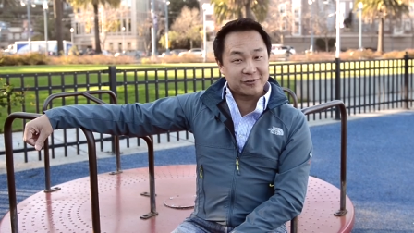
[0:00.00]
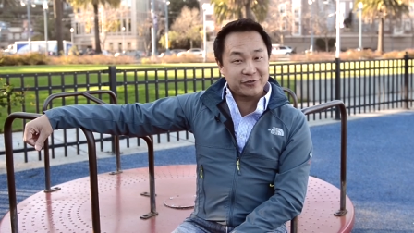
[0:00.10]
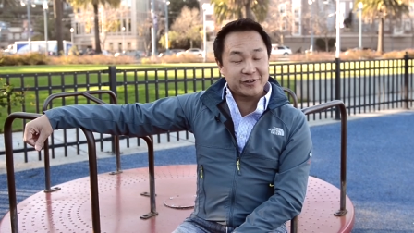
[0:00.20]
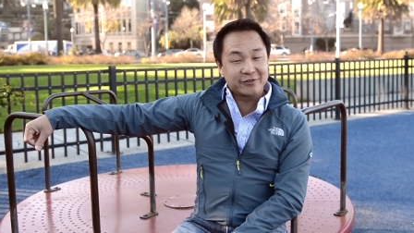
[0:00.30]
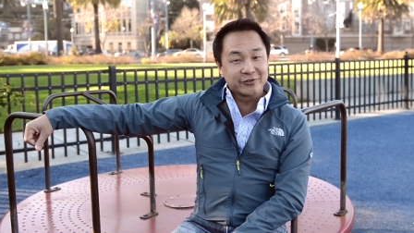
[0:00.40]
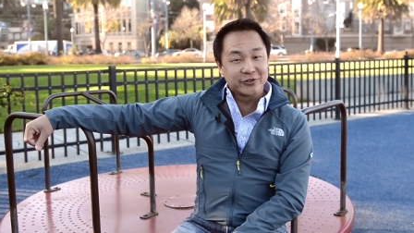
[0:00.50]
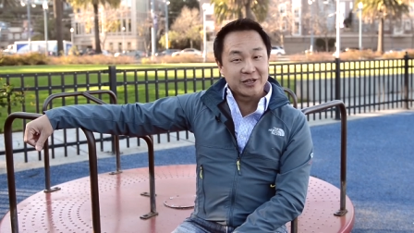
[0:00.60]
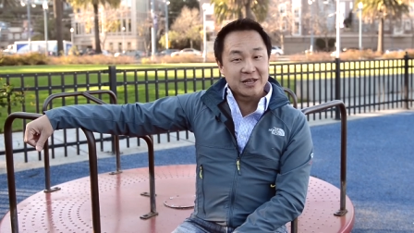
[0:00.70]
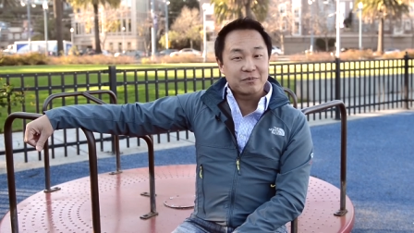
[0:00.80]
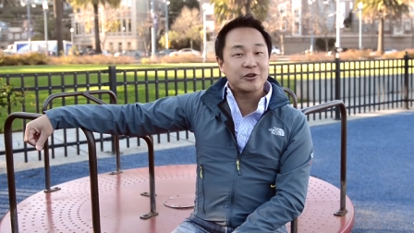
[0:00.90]
the fields,
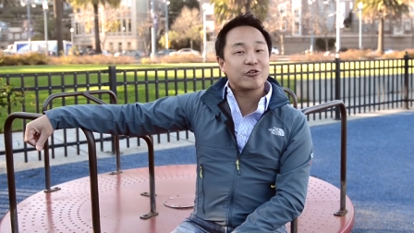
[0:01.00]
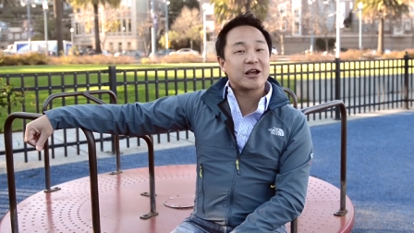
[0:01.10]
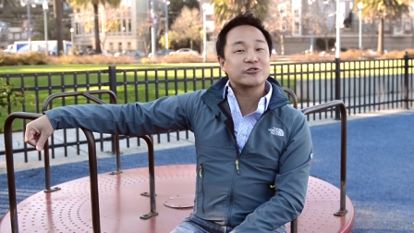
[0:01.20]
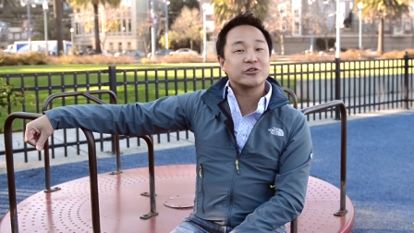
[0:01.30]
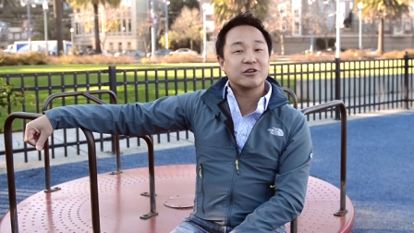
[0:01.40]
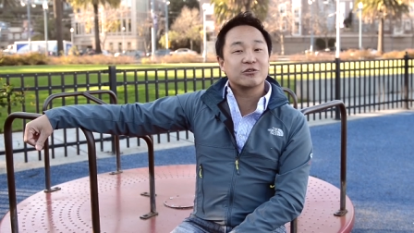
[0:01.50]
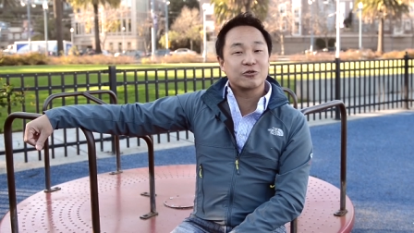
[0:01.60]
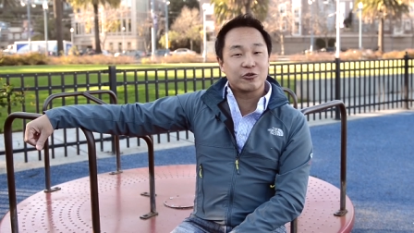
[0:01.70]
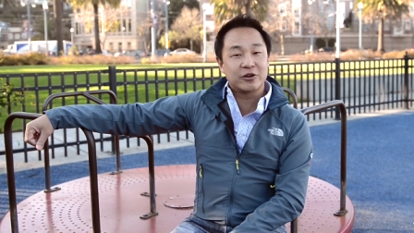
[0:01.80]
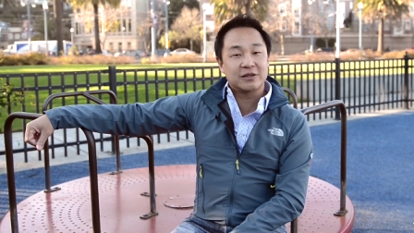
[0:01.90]
but you're actually here
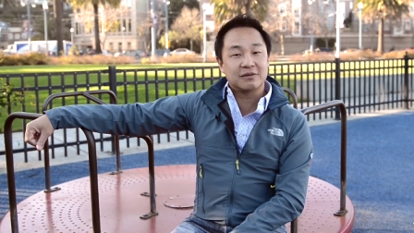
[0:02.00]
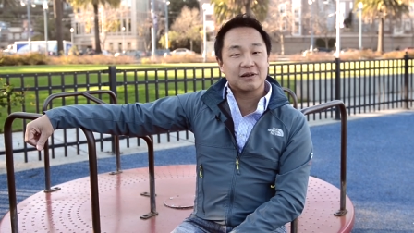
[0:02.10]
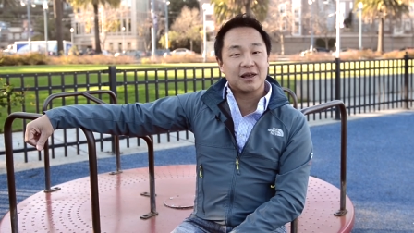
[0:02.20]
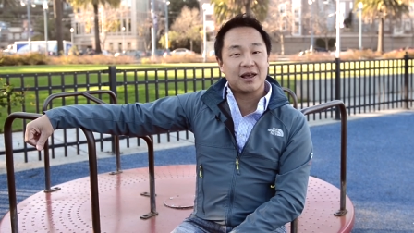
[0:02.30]
learning